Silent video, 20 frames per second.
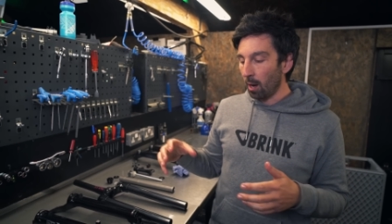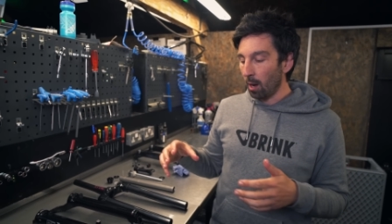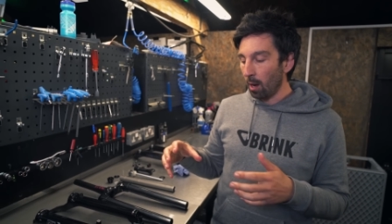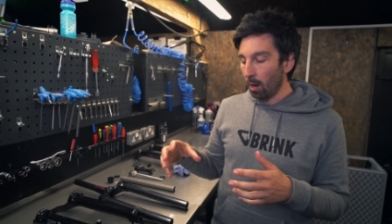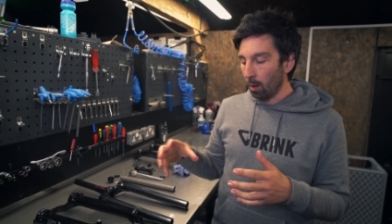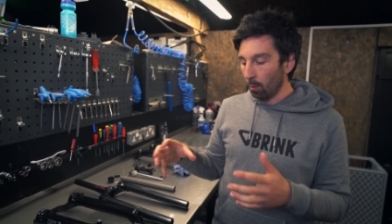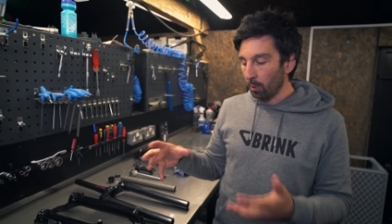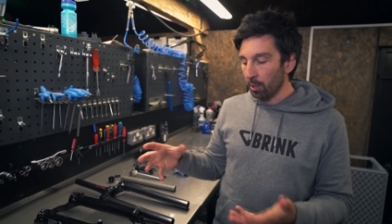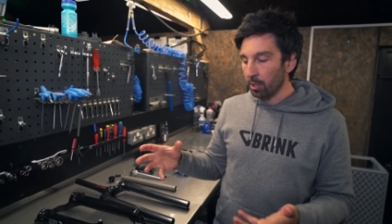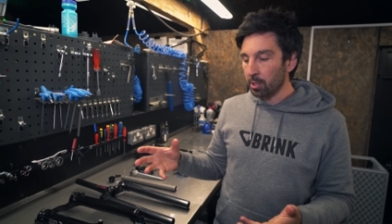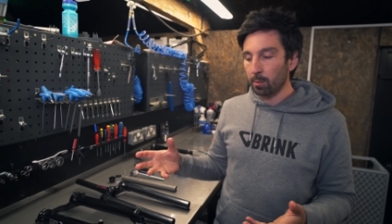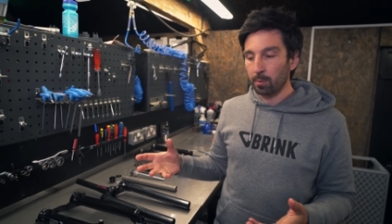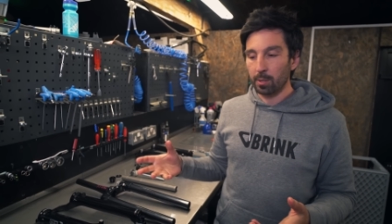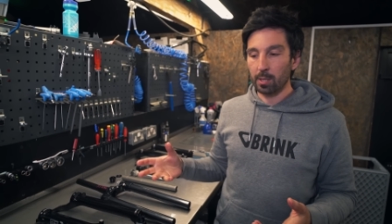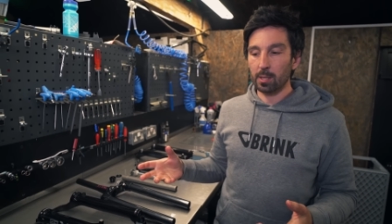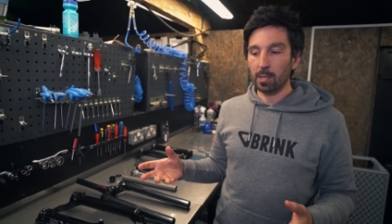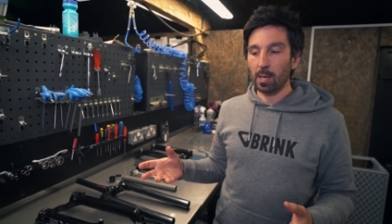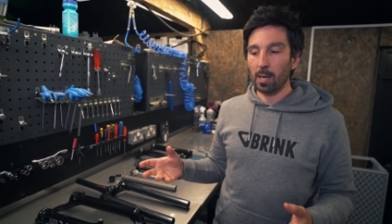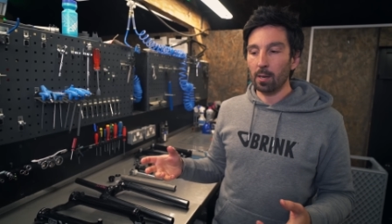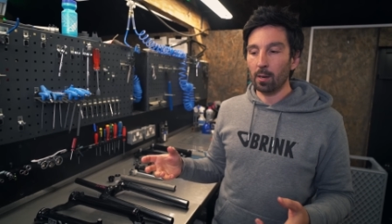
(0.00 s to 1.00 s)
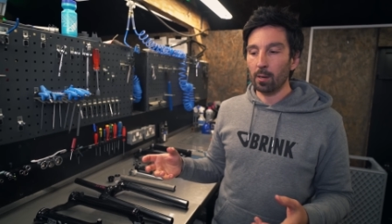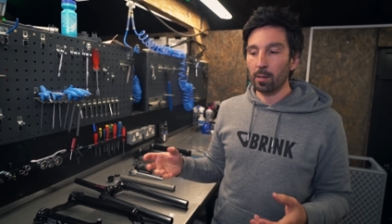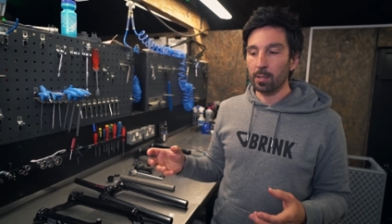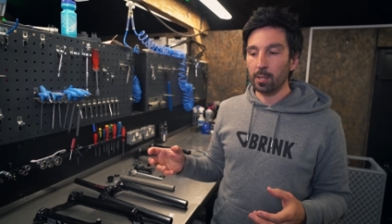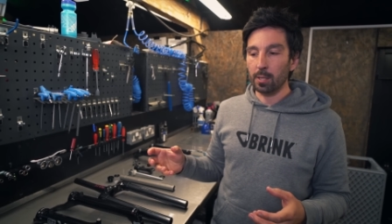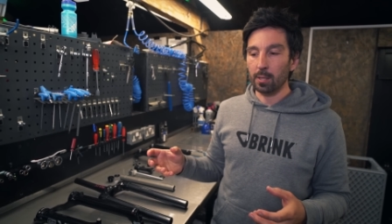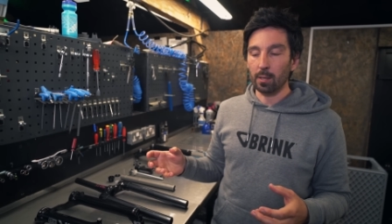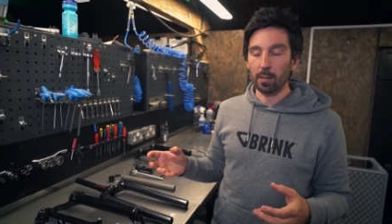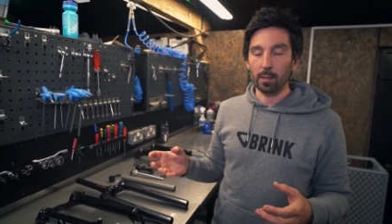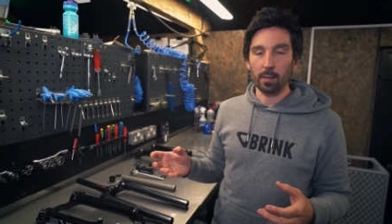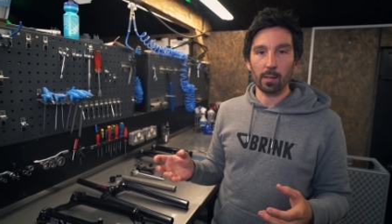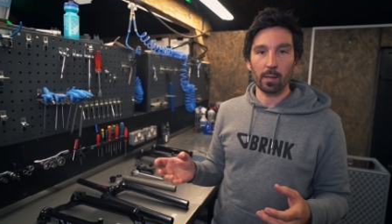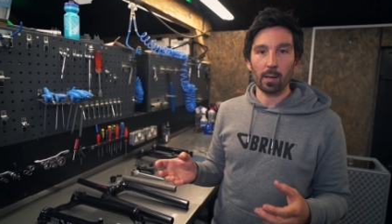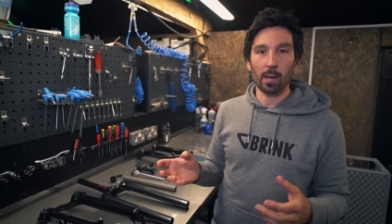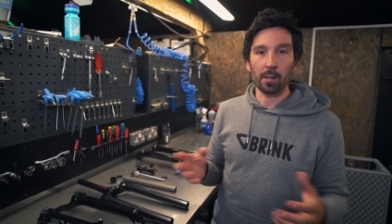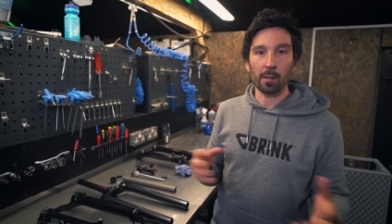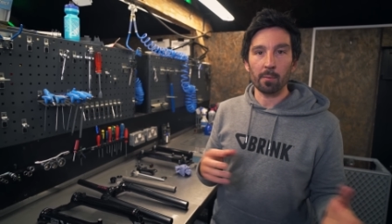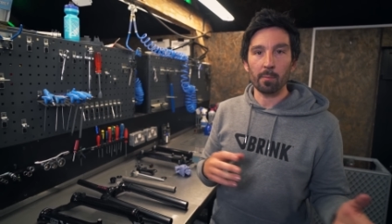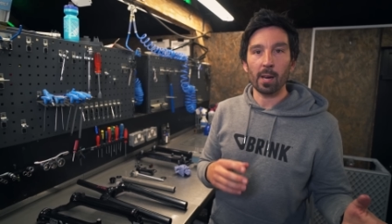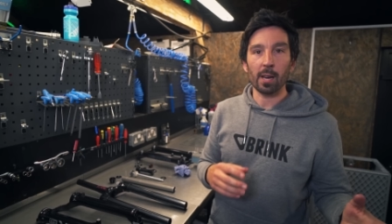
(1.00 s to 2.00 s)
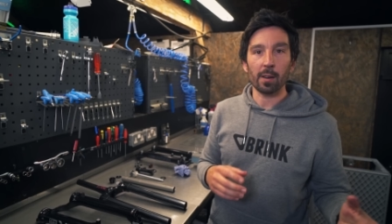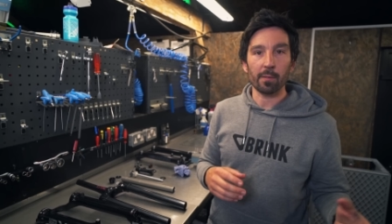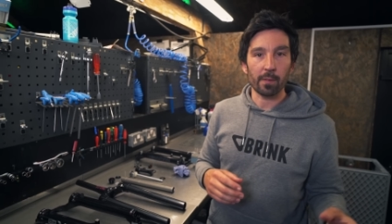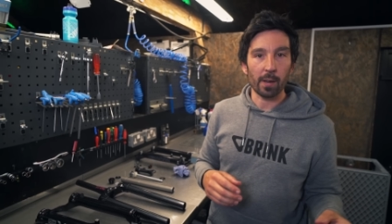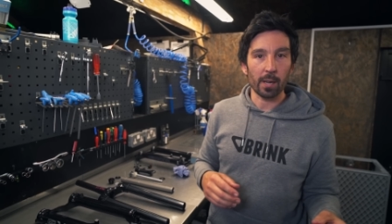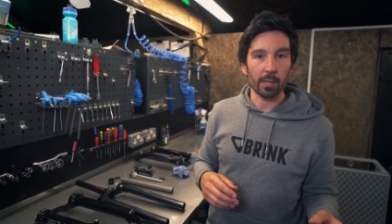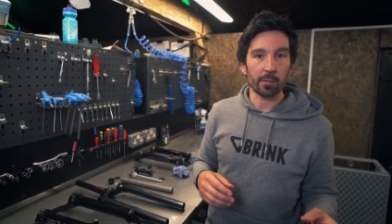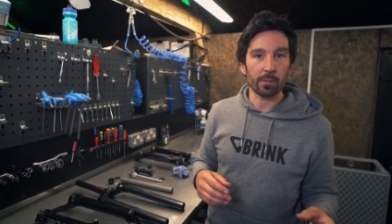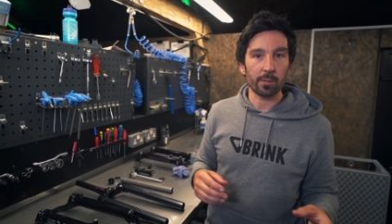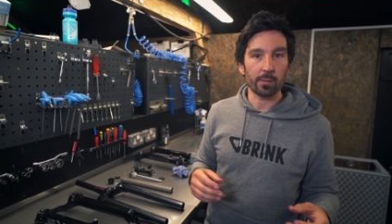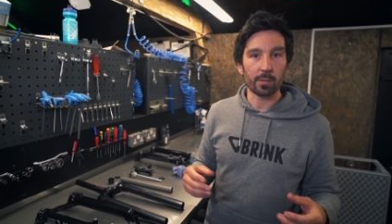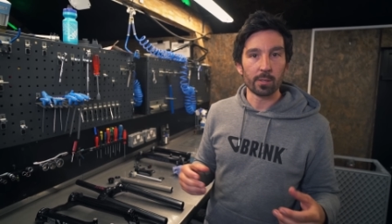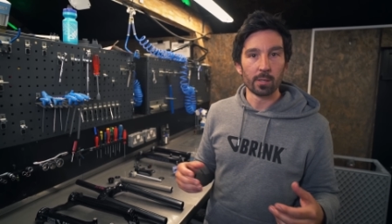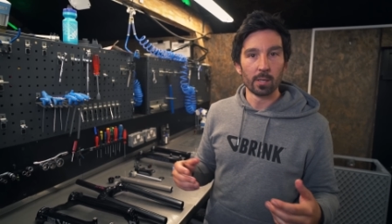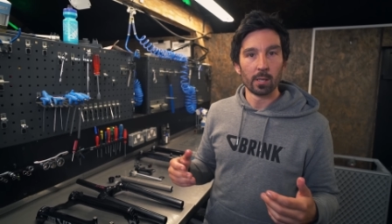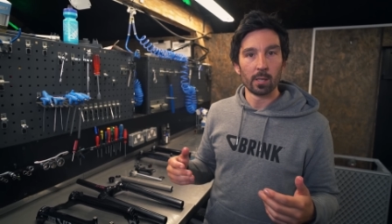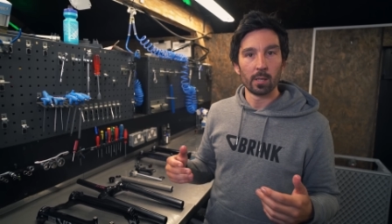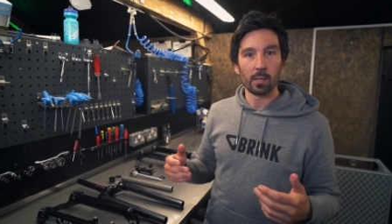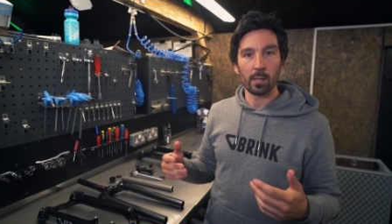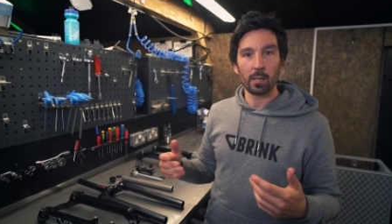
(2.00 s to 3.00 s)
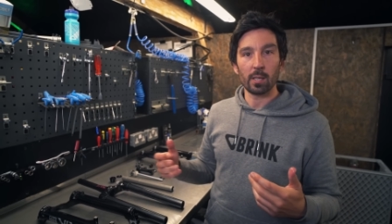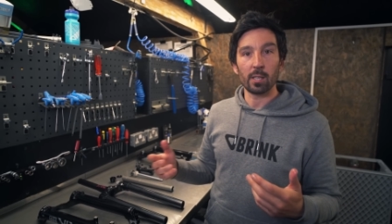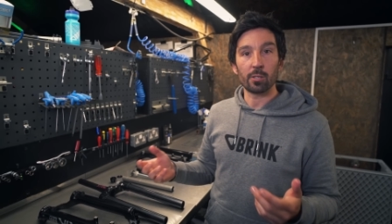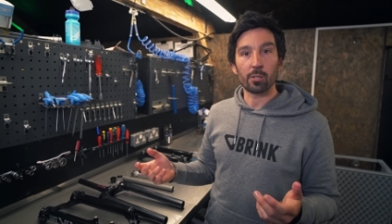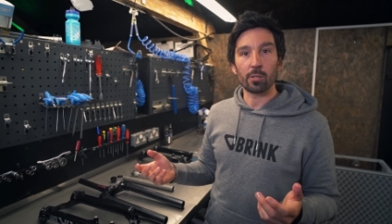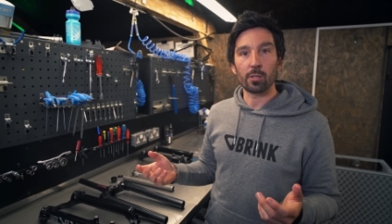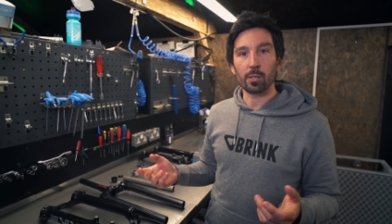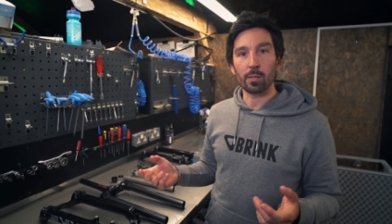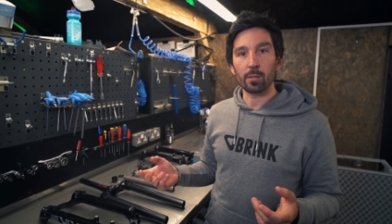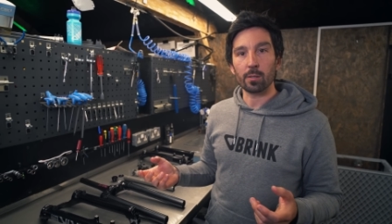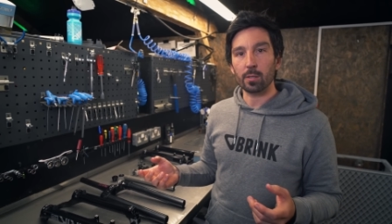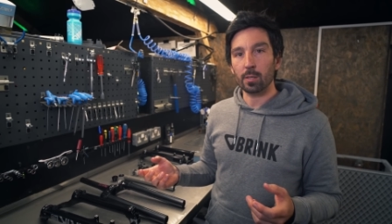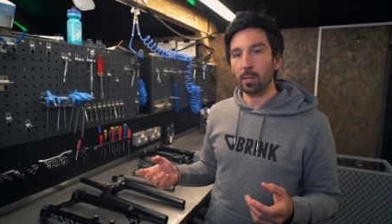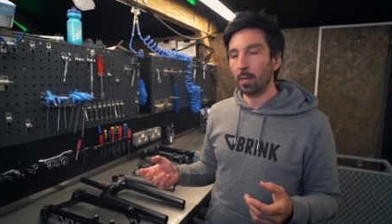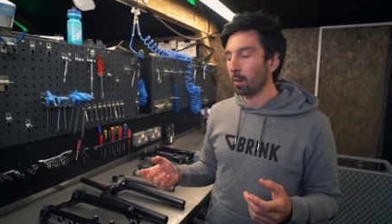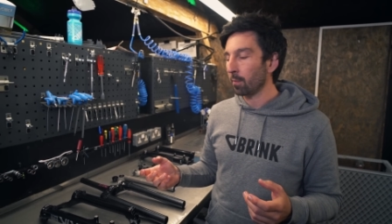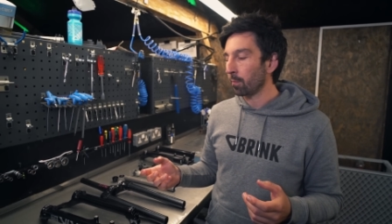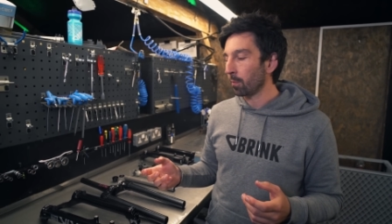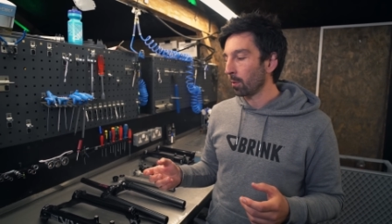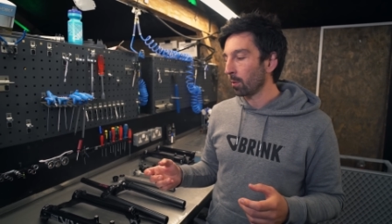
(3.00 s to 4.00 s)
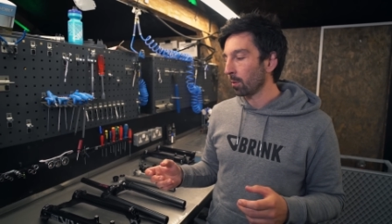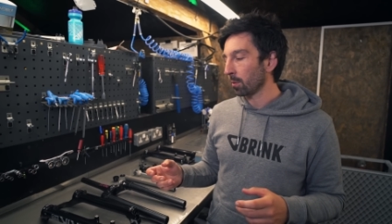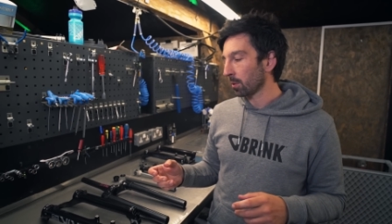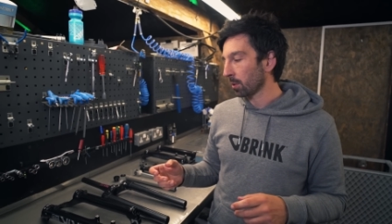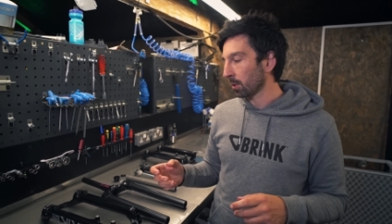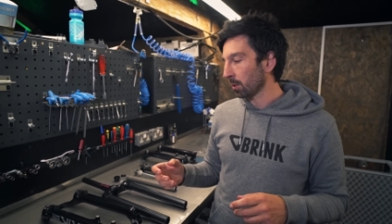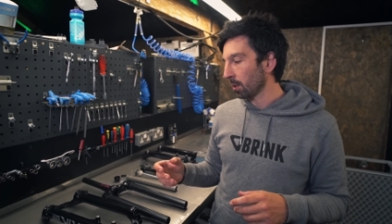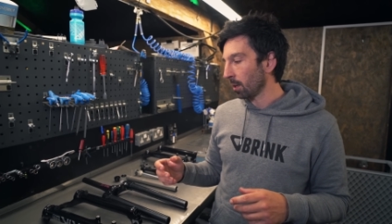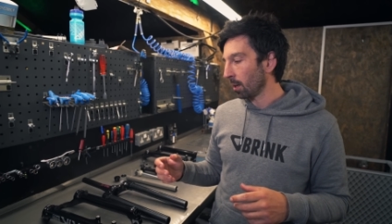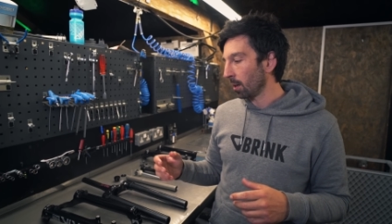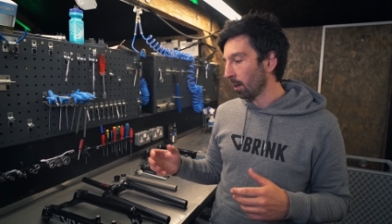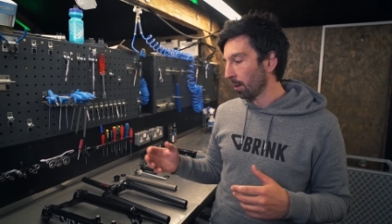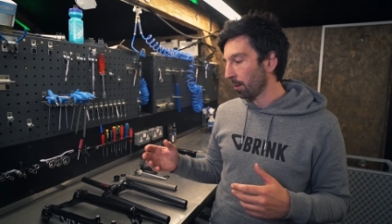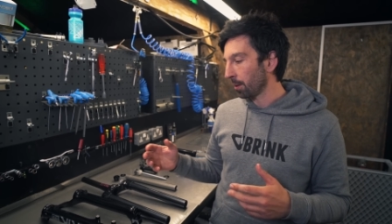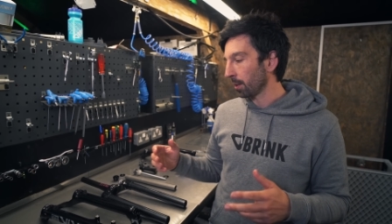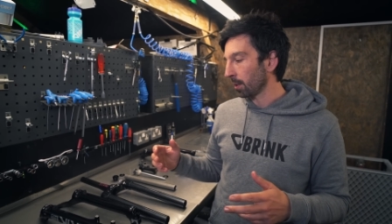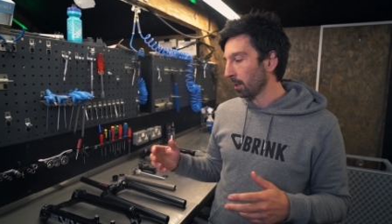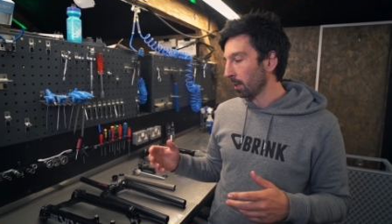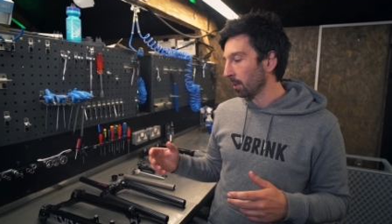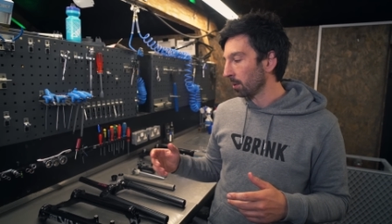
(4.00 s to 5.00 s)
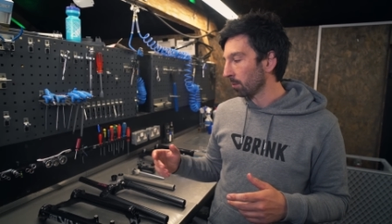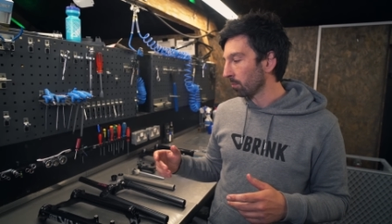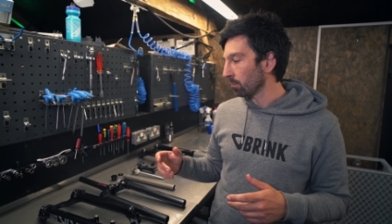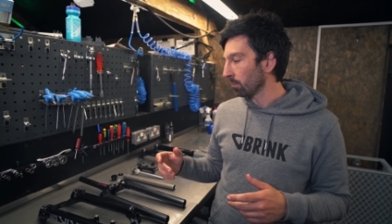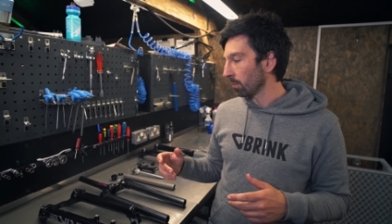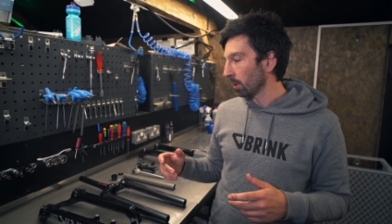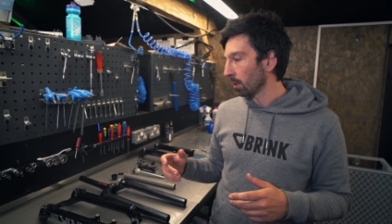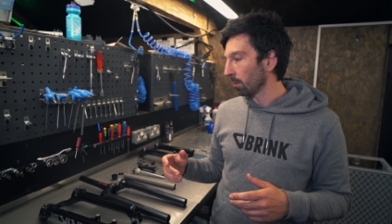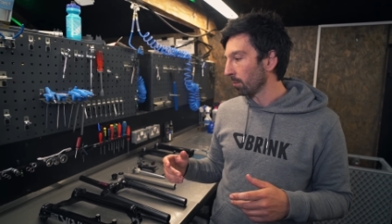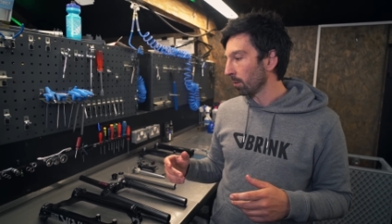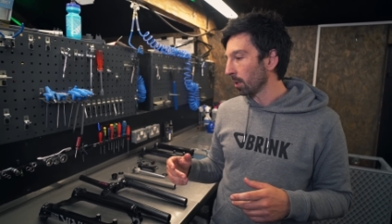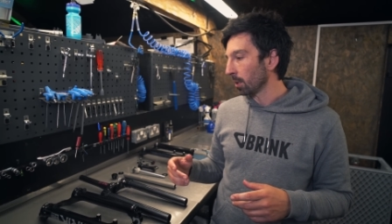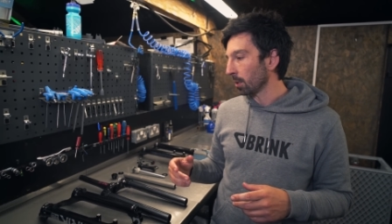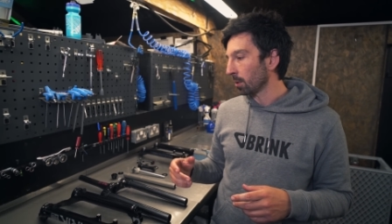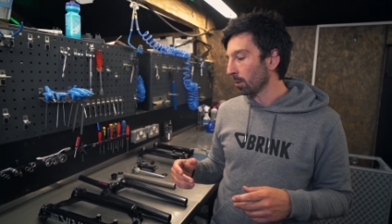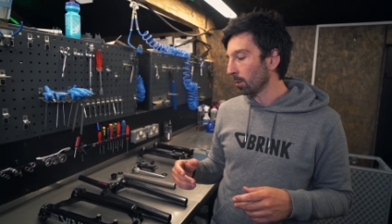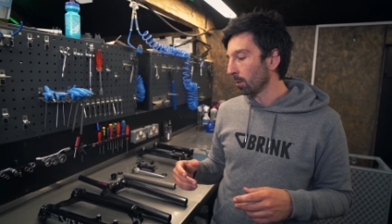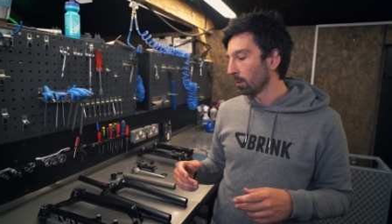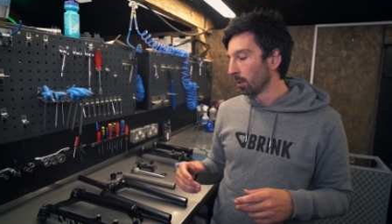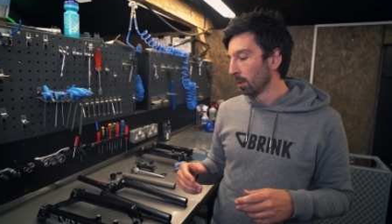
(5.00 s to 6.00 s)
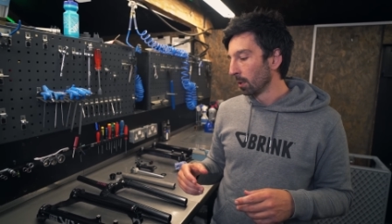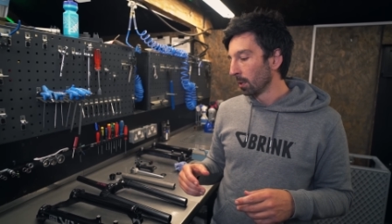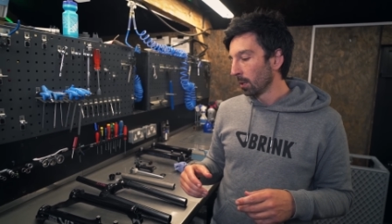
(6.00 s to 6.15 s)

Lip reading: I wish it was a technology that other manufacturers introduced to their forks, because I think it is really cool.